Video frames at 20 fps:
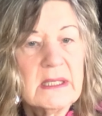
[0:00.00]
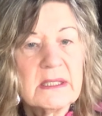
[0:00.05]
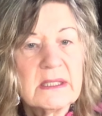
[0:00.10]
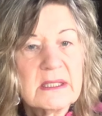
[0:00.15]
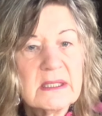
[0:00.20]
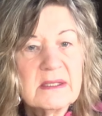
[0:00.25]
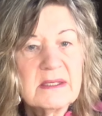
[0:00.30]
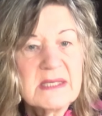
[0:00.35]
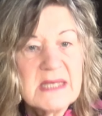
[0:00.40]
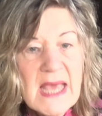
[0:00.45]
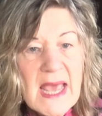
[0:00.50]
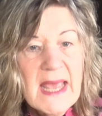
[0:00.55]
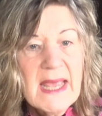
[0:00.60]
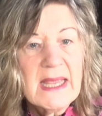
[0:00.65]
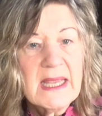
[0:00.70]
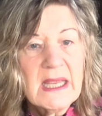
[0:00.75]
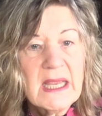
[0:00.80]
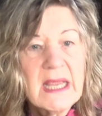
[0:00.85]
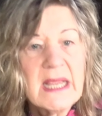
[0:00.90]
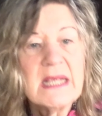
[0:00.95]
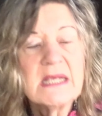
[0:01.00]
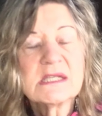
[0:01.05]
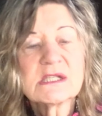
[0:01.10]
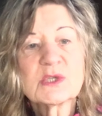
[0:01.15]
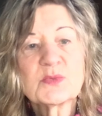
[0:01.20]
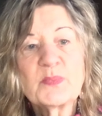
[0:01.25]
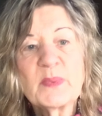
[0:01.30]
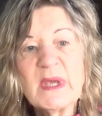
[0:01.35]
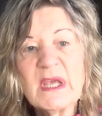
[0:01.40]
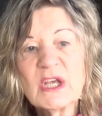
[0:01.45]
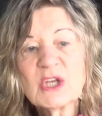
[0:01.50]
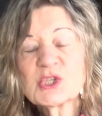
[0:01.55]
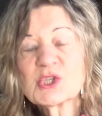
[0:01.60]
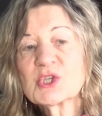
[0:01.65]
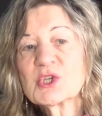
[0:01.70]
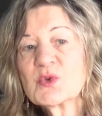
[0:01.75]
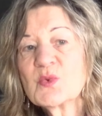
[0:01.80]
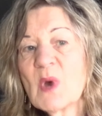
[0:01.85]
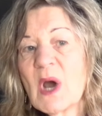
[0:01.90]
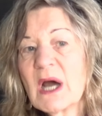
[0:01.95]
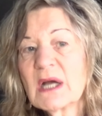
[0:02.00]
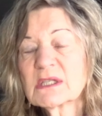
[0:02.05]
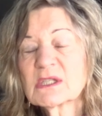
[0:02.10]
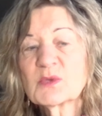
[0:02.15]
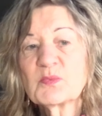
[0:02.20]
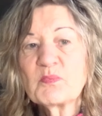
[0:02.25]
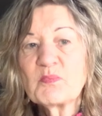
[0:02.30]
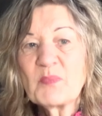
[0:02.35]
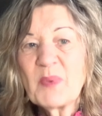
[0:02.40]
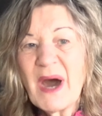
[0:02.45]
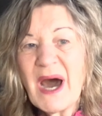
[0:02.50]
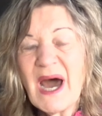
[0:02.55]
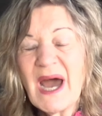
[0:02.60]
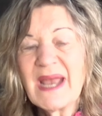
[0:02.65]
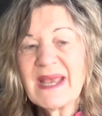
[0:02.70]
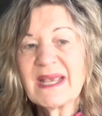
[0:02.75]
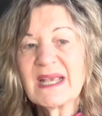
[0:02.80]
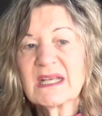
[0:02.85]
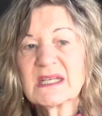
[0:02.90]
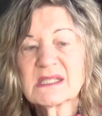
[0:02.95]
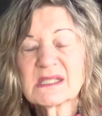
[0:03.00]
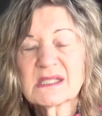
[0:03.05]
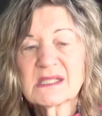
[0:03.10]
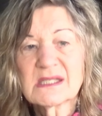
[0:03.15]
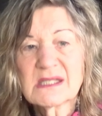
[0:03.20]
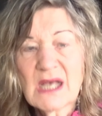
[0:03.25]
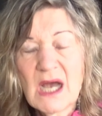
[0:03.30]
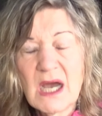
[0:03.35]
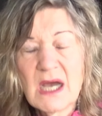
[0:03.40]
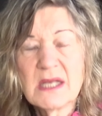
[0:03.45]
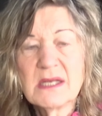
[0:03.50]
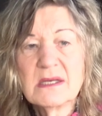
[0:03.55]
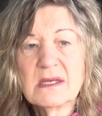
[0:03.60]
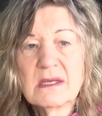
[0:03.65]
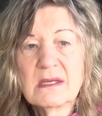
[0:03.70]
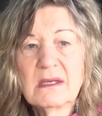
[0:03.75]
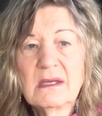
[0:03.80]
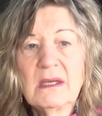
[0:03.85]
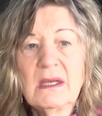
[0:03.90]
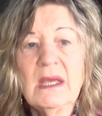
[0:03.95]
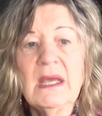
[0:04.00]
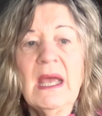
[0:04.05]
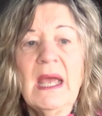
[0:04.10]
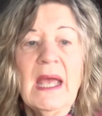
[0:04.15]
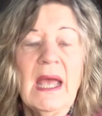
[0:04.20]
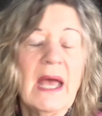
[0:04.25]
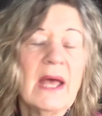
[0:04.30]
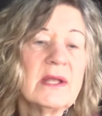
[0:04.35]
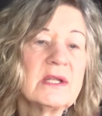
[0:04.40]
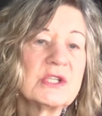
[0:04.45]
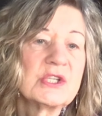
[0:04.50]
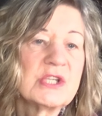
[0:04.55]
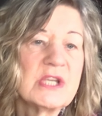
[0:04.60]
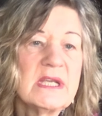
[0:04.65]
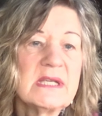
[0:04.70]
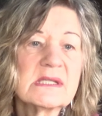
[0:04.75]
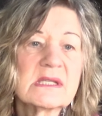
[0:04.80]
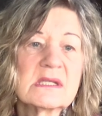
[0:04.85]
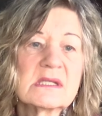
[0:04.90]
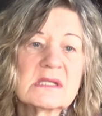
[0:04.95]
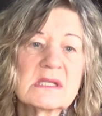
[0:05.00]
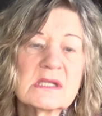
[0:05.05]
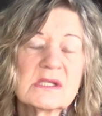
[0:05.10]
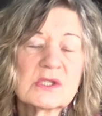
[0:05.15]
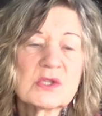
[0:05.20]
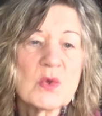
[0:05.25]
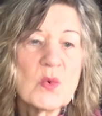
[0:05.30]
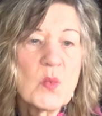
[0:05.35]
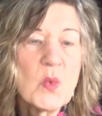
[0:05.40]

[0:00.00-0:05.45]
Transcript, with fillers: Today he speaks to us by his Son. And Jesus is the